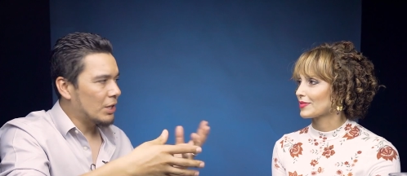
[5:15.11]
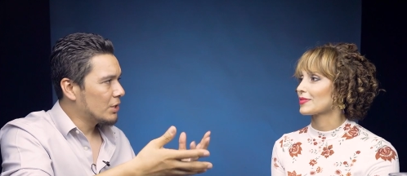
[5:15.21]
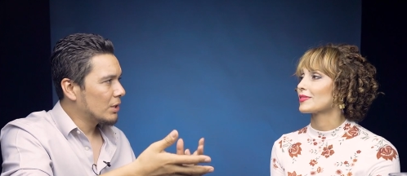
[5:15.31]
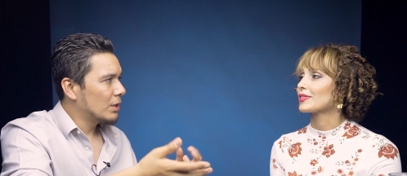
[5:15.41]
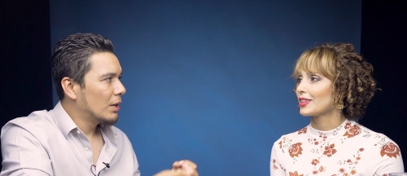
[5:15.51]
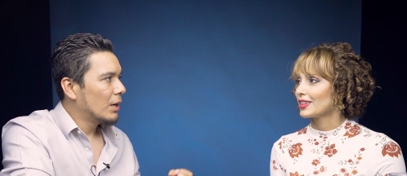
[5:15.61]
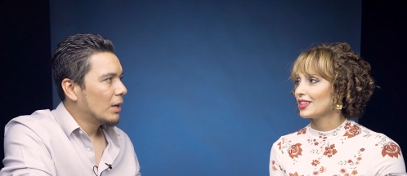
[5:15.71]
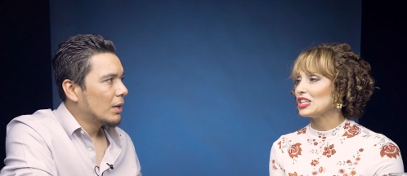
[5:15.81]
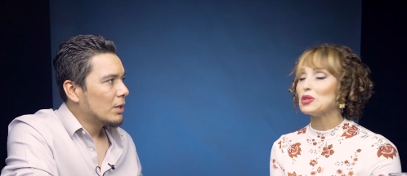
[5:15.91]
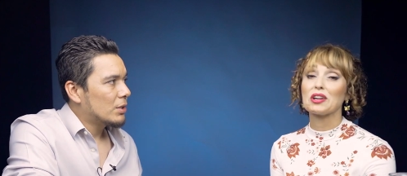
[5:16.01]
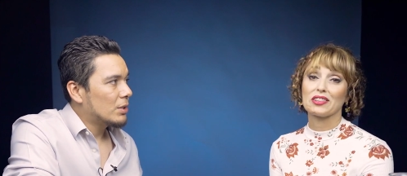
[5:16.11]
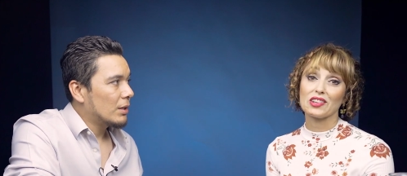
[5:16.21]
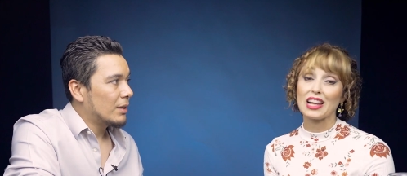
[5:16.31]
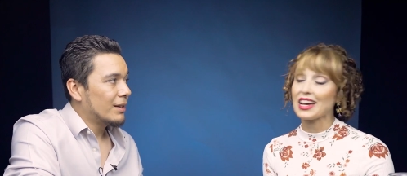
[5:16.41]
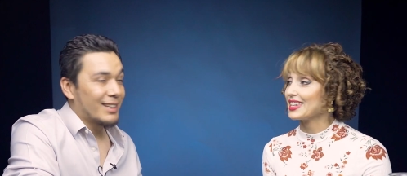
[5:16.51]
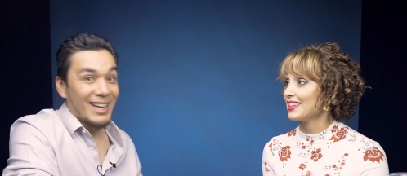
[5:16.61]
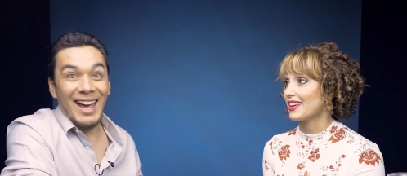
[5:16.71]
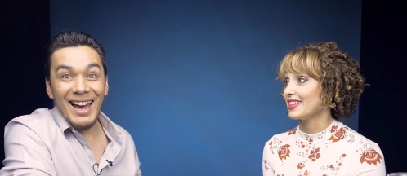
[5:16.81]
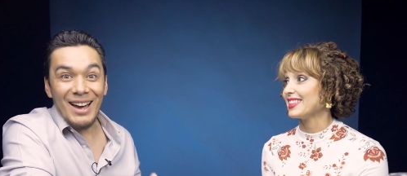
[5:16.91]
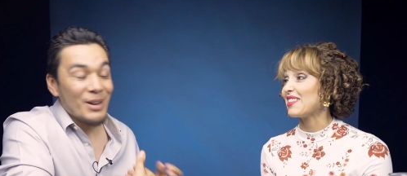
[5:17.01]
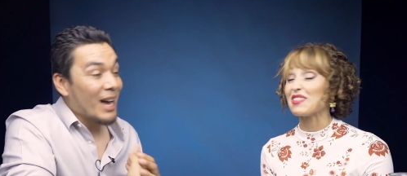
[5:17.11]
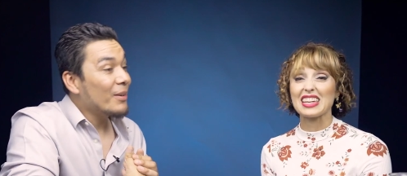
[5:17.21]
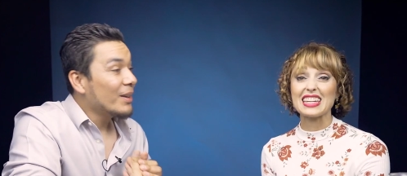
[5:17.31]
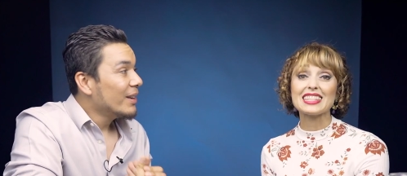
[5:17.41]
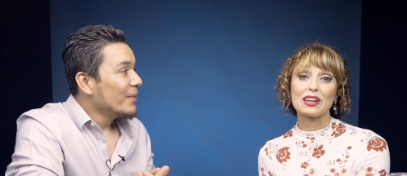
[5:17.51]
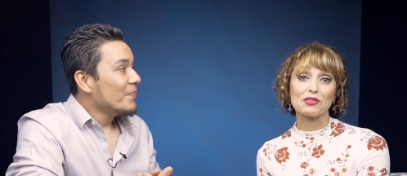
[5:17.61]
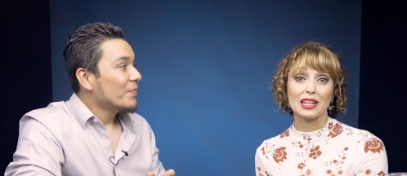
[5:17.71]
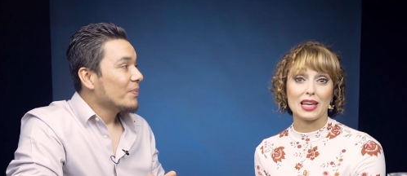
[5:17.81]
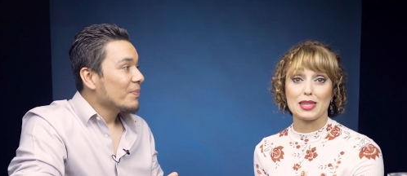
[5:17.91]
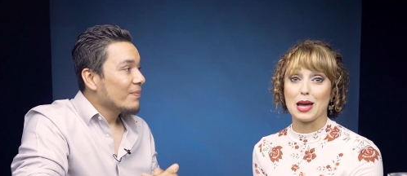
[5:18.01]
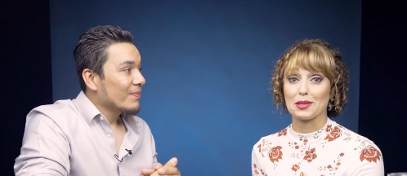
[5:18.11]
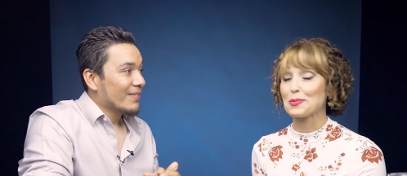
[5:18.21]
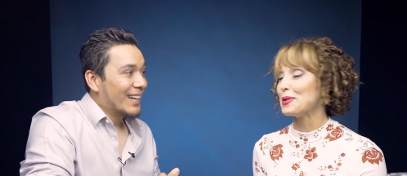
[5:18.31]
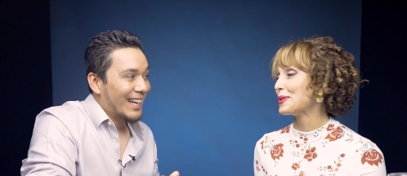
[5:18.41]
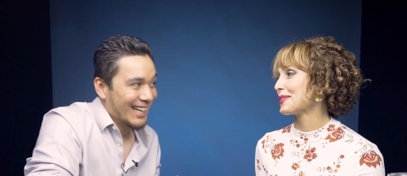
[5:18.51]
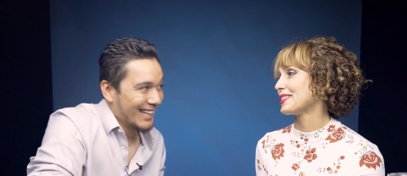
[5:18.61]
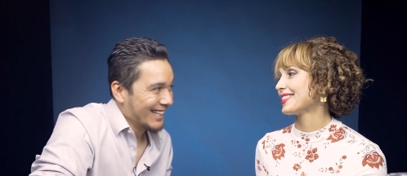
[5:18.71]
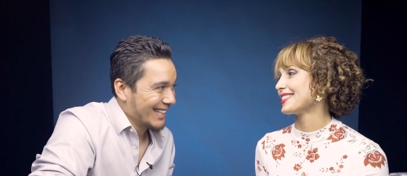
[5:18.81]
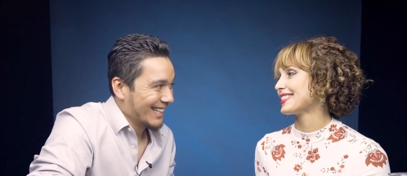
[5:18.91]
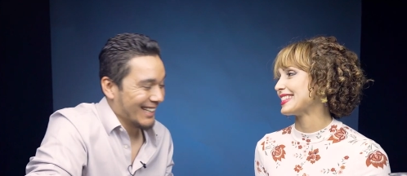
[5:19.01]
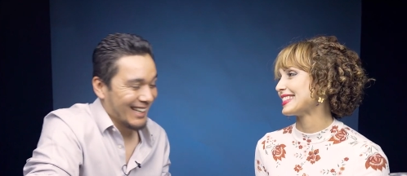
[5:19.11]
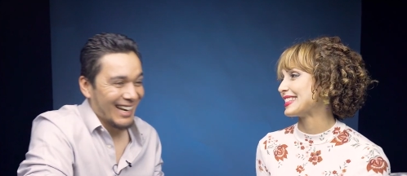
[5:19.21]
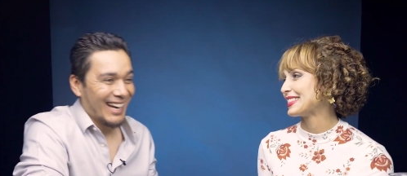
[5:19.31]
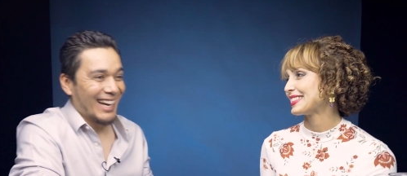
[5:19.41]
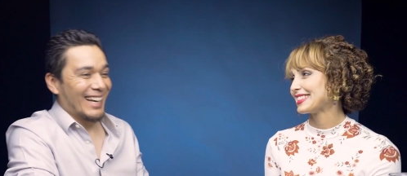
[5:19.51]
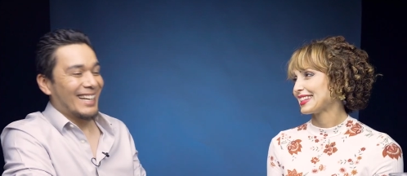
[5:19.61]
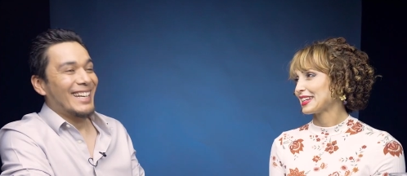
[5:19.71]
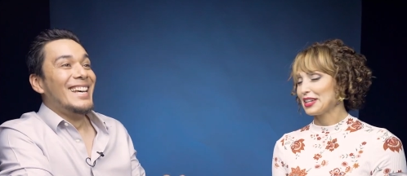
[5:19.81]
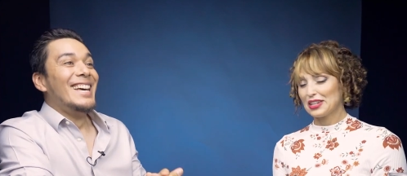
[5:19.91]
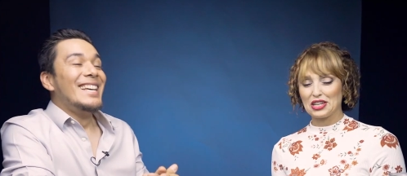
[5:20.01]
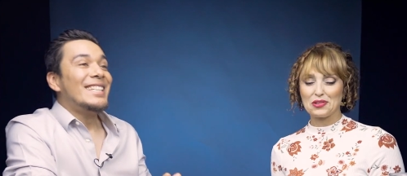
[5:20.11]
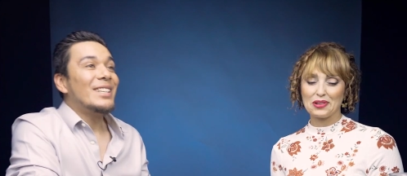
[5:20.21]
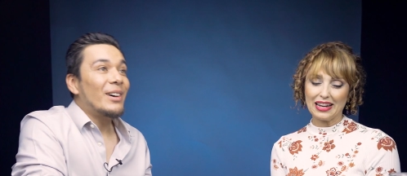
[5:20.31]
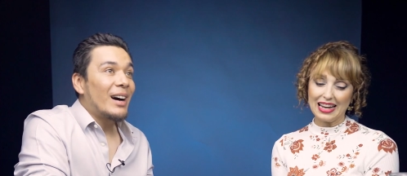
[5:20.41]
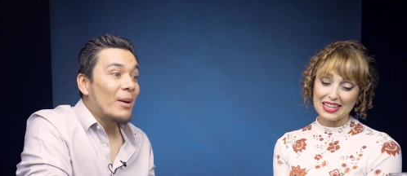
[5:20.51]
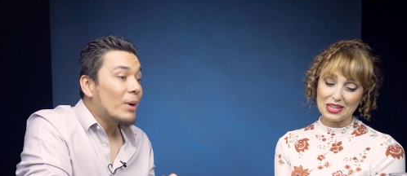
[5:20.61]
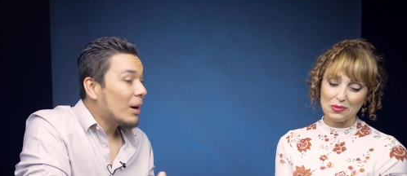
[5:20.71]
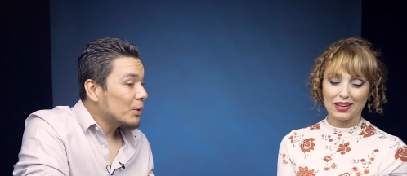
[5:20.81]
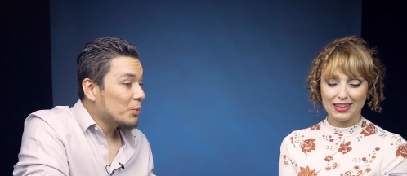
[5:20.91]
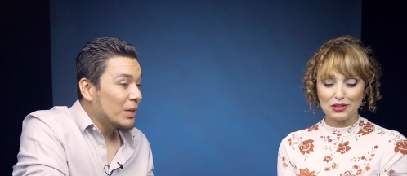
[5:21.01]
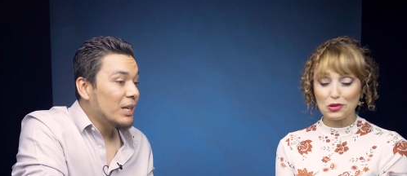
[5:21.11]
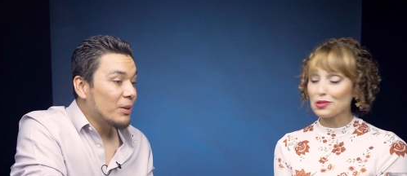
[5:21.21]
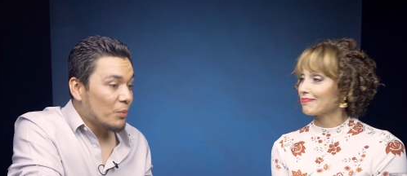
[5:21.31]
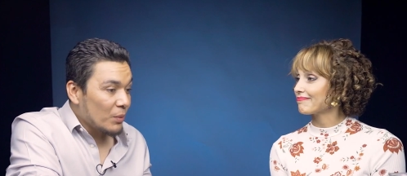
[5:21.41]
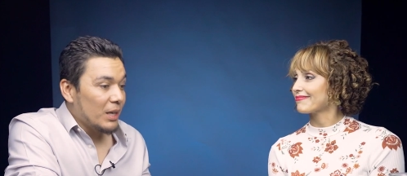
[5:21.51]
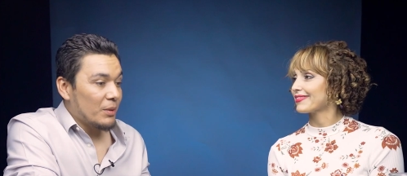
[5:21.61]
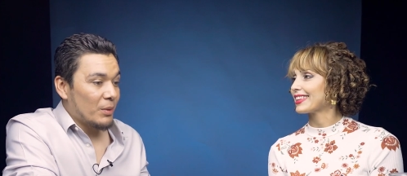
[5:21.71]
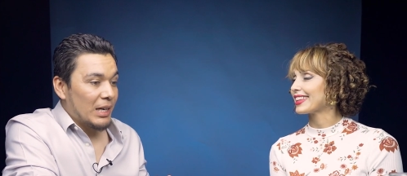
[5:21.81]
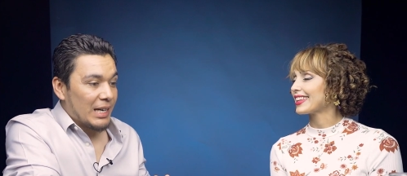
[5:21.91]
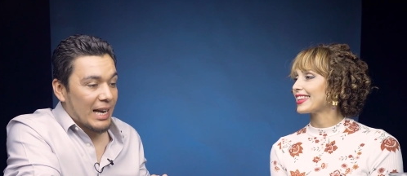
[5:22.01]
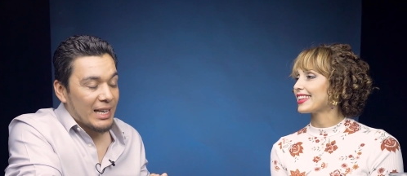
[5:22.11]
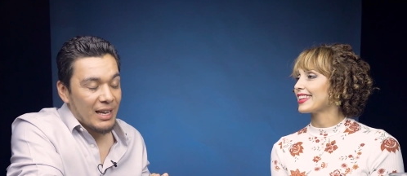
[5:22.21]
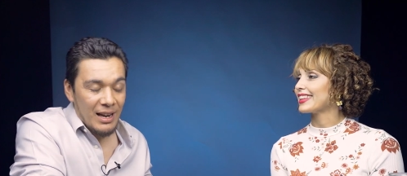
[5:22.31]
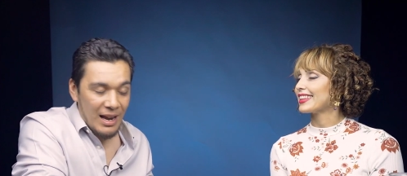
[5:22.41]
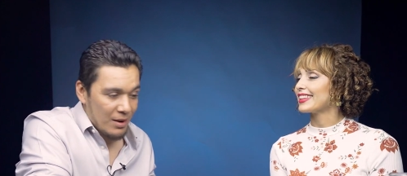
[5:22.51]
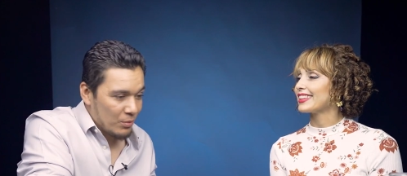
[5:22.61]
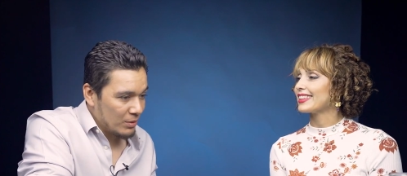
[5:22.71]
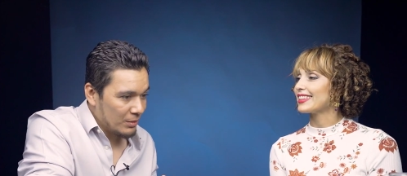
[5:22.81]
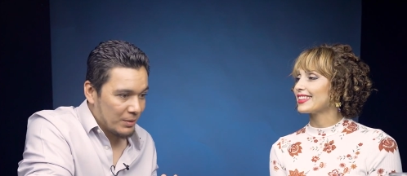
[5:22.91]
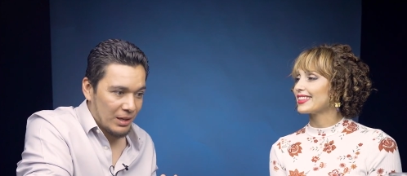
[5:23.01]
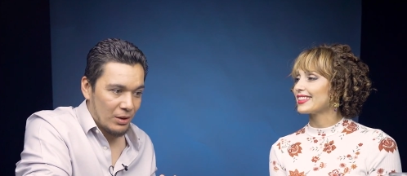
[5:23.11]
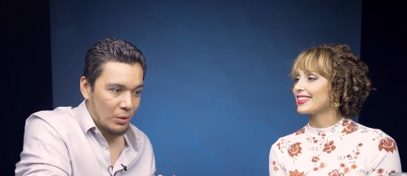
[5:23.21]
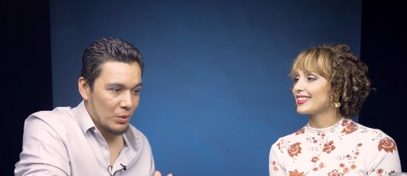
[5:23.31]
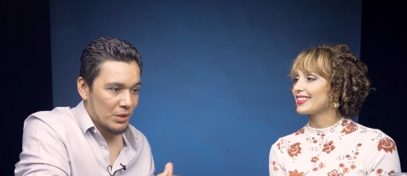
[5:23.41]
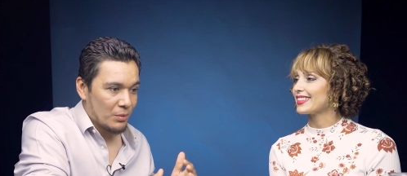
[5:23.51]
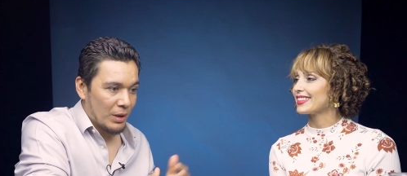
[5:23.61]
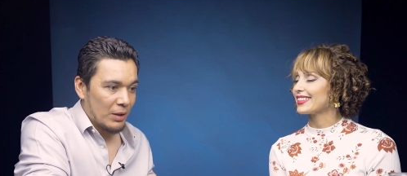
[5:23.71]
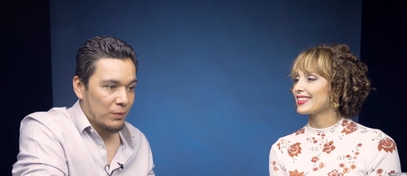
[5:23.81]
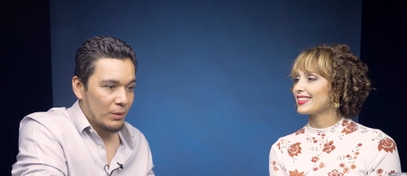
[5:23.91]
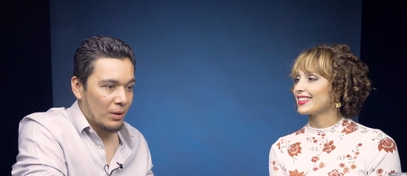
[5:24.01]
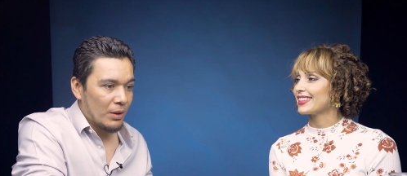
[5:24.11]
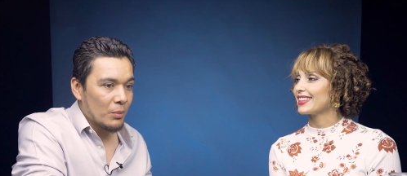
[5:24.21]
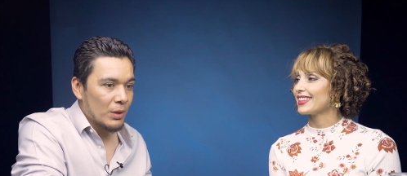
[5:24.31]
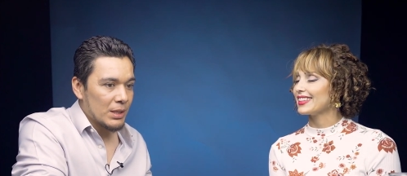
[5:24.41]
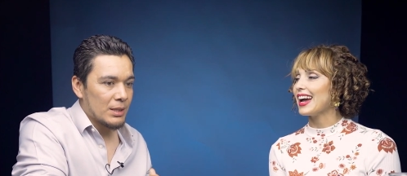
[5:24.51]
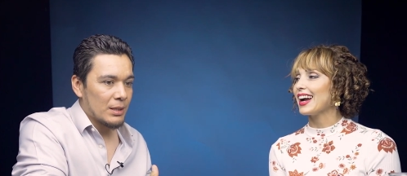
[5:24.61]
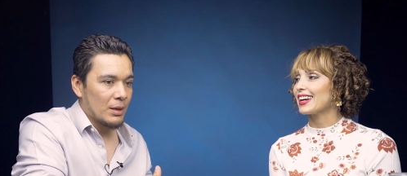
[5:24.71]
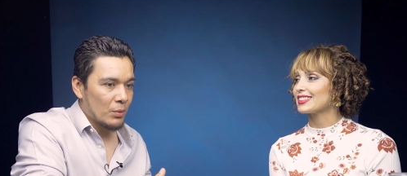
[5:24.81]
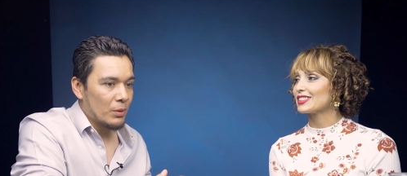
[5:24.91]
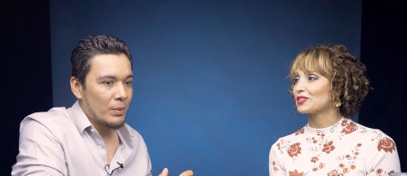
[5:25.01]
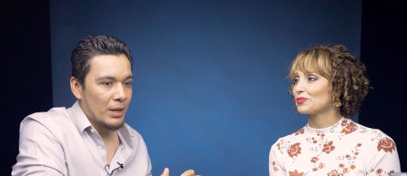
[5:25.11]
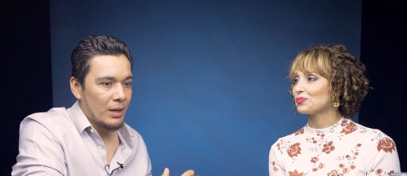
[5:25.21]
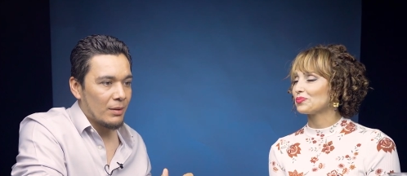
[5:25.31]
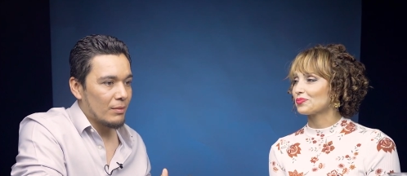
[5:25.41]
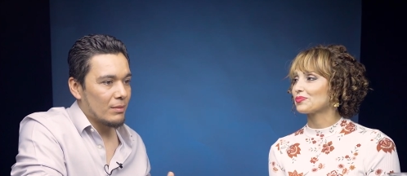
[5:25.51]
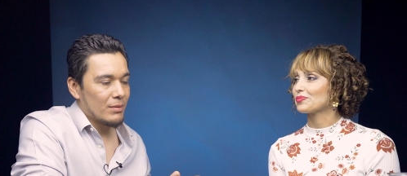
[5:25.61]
Speaker 1: each.
Speaker 2: You
Speaker 1: were so, so lucky. Yeah, you never I, get something like that.
Speaker 2: So I, I was That's really, good. really, really lucky, and I will be always grateful. Otherwise, yeah. it will be